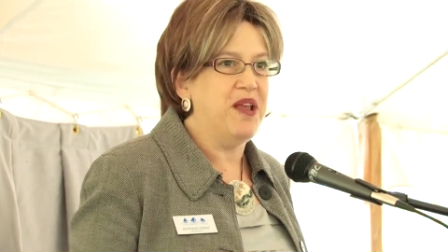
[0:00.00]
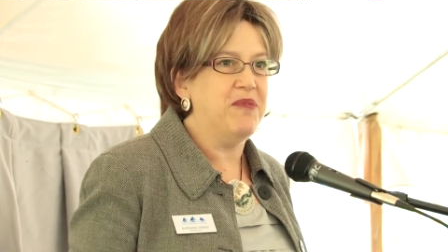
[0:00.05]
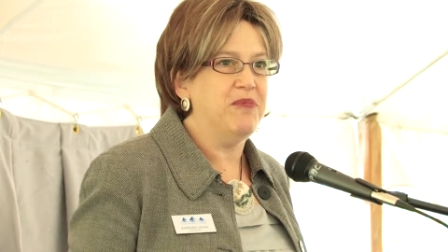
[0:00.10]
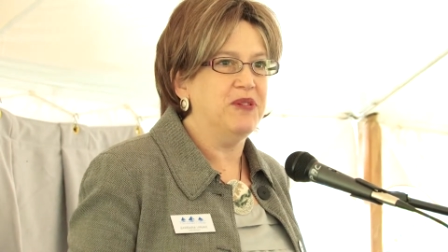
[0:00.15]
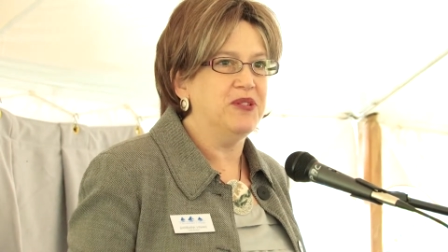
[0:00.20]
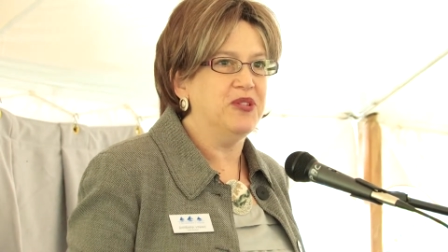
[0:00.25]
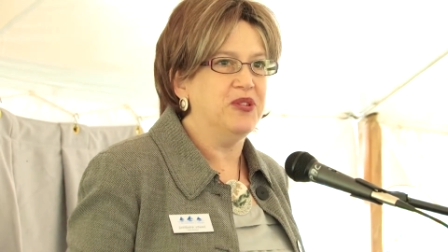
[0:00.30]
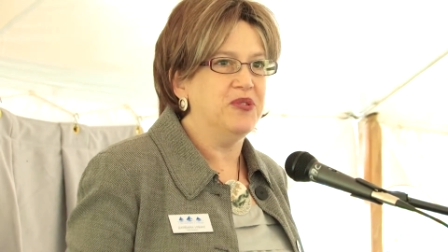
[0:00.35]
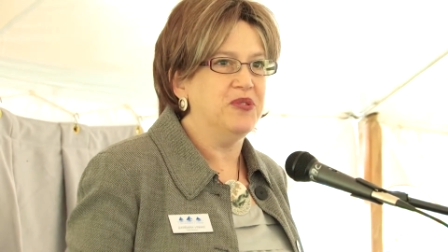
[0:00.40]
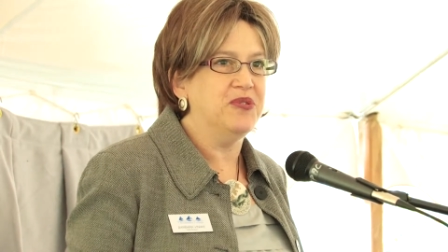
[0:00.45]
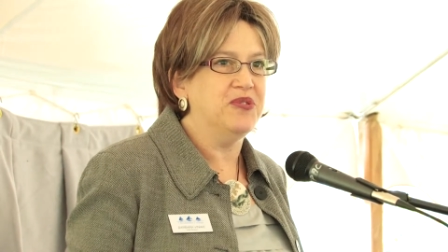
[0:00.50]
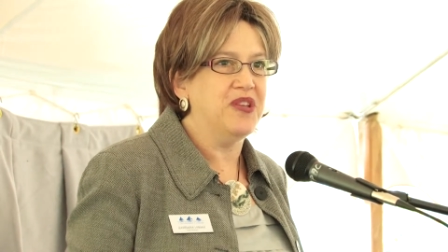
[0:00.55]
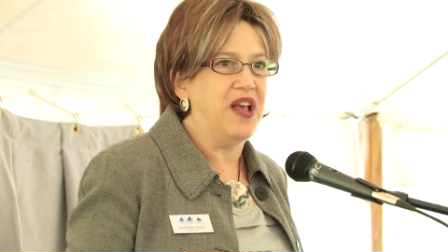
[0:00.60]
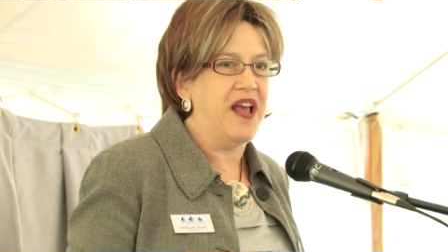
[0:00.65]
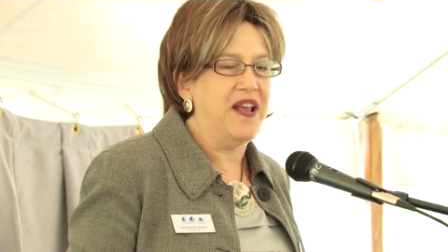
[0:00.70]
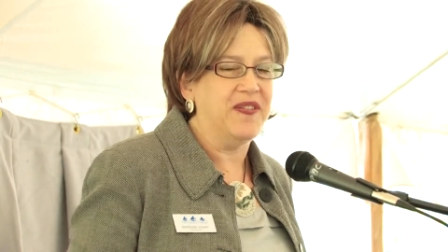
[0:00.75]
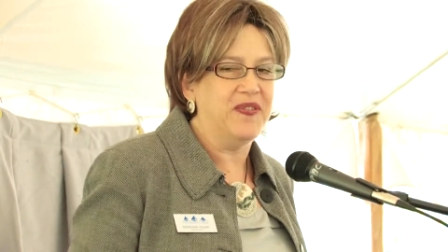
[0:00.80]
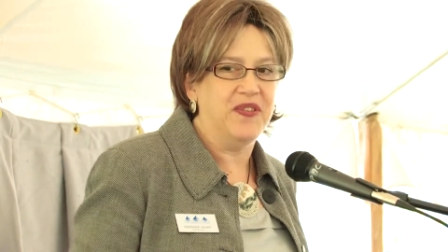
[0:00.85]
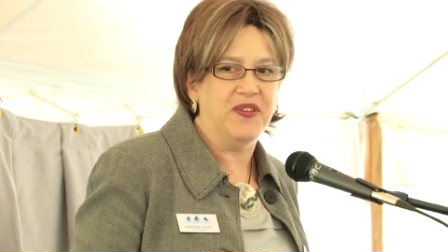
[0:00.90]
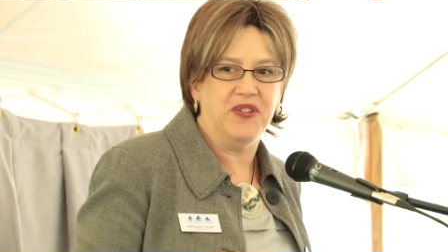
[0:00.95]
able to
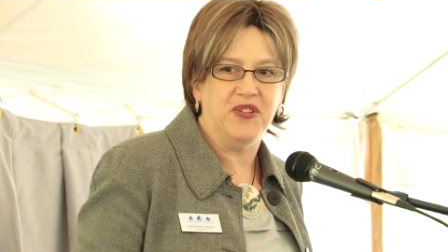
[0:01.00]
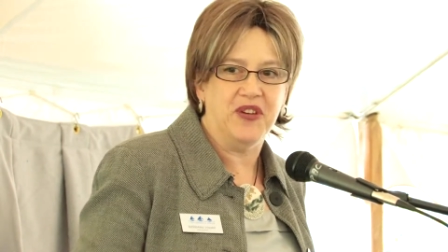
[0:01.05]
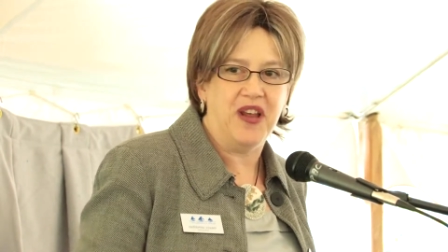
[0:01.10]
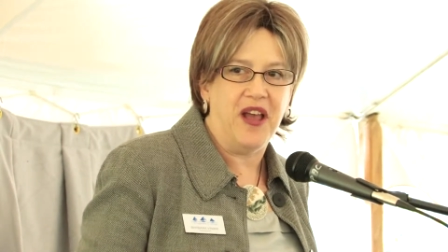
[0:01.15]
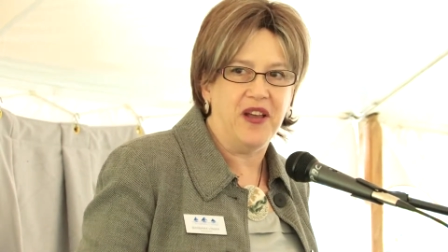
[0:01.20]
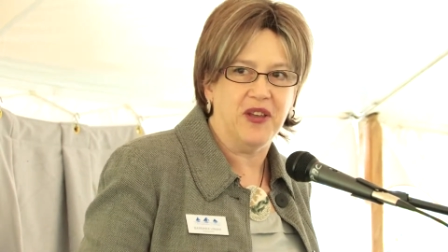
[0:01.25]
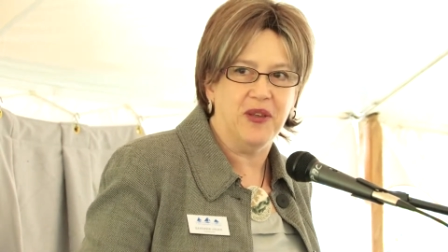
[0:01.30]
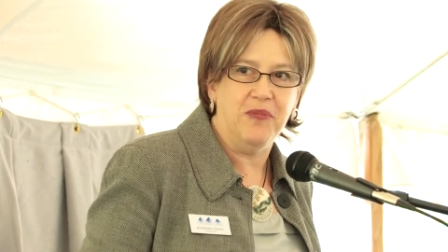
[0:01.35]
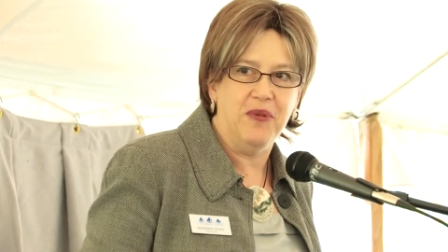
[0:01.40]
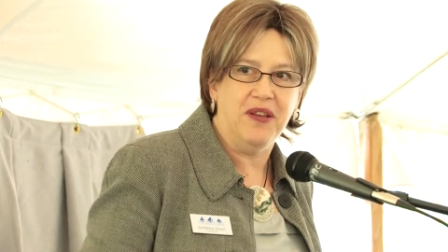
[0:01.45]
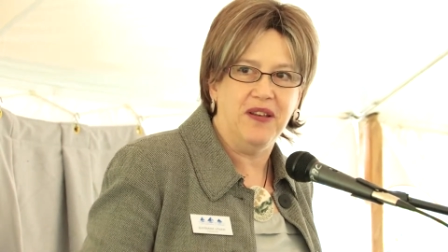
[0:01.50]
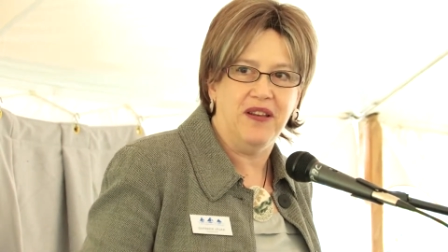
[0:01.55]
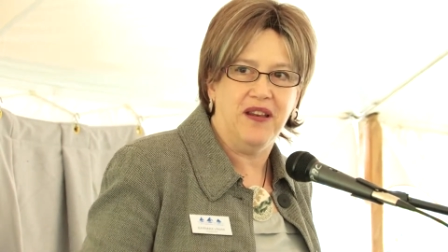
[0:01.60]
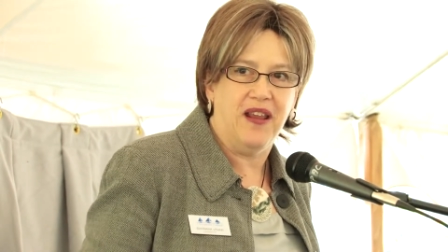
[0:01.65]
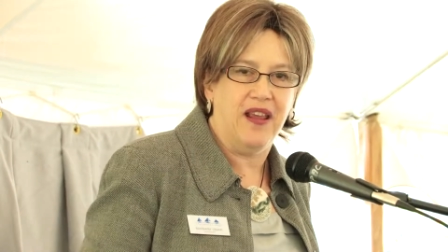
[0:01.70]
sign this document.